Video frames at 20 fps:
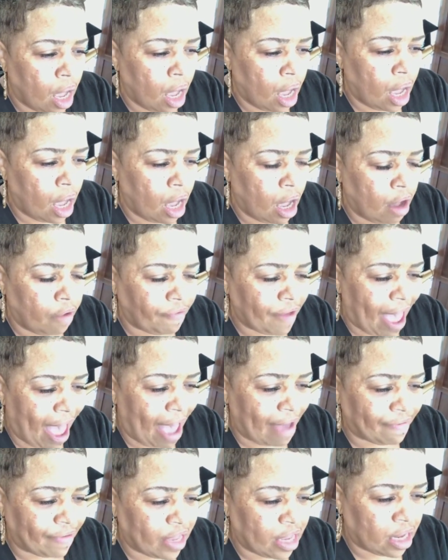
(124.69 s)
of
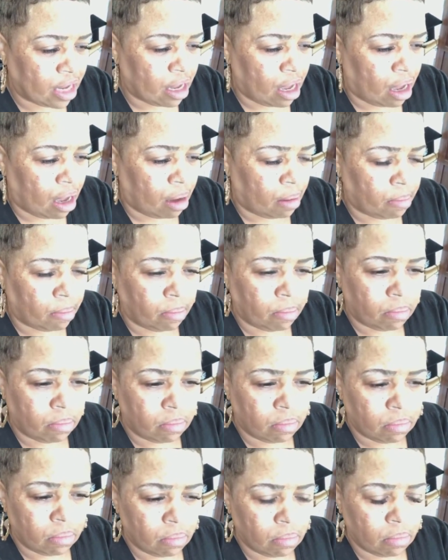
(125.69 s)
having an
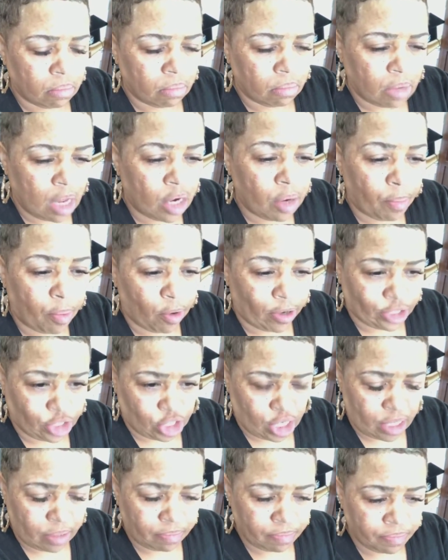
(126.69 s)

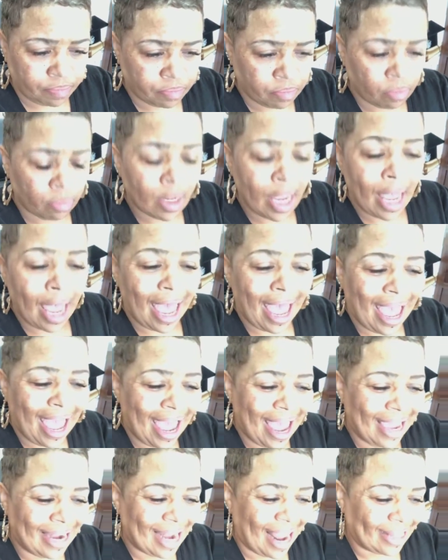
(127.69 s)
abortion.
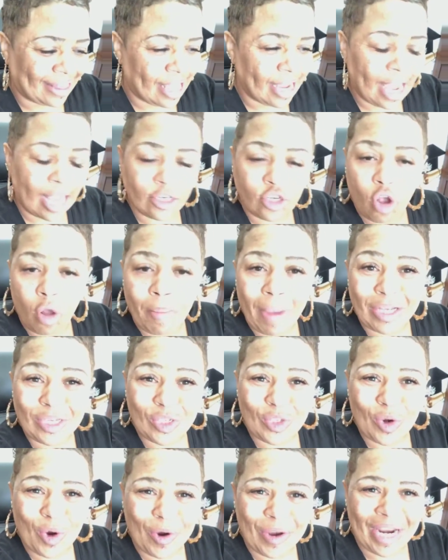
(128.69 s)
And I think I told my
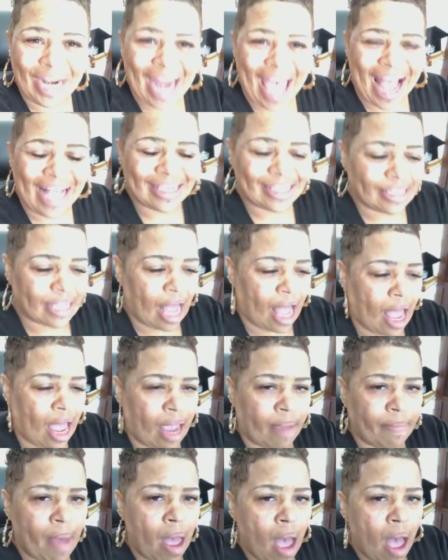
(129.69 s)
story last
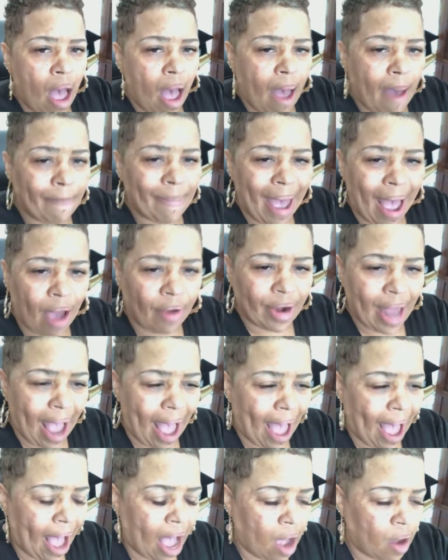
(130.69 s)
time about
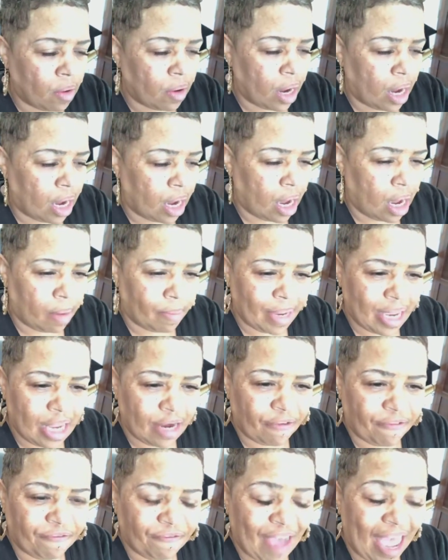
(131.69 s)
how
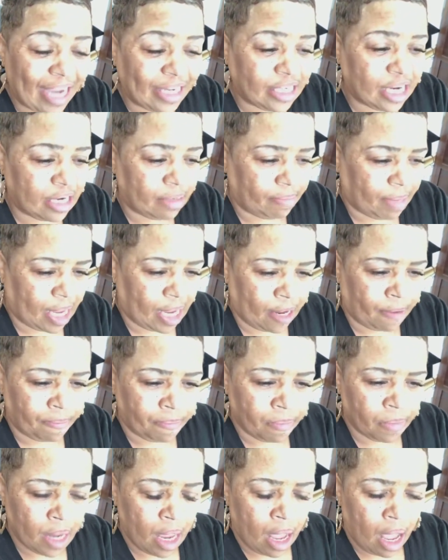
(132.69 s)
it affected me.
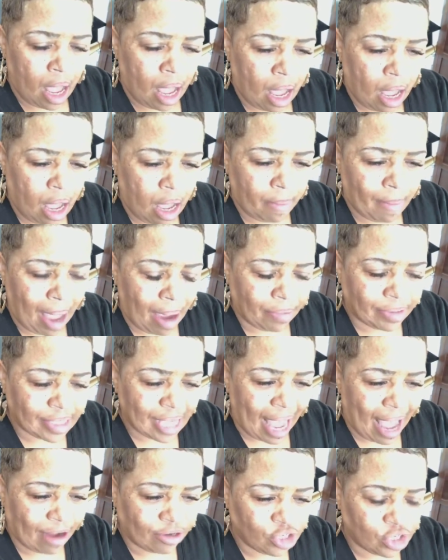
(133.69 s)
I was
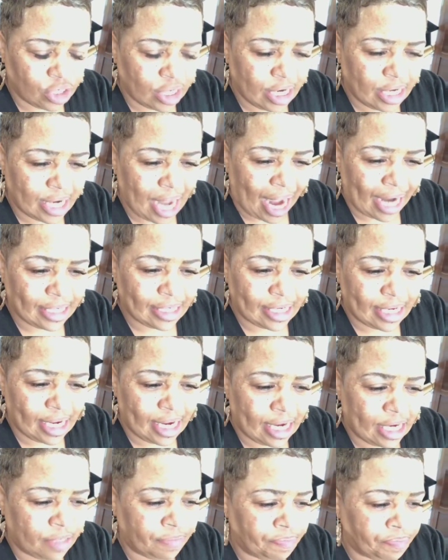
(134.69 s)
actually
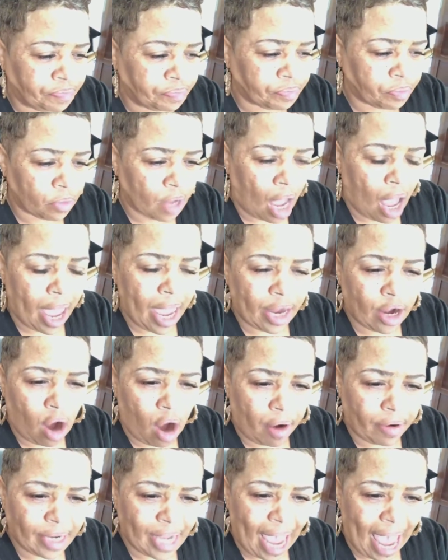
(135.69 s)
19. I had
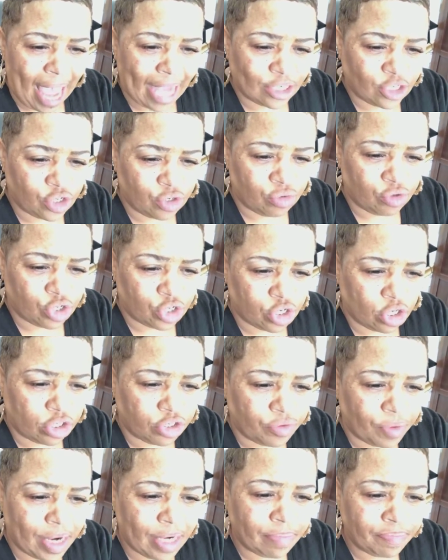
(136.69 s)
already had 2
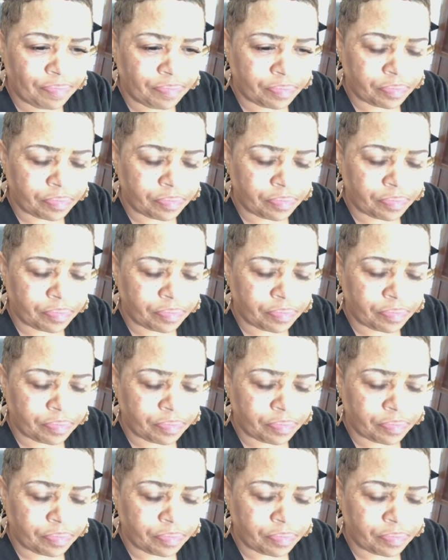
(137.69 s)
children.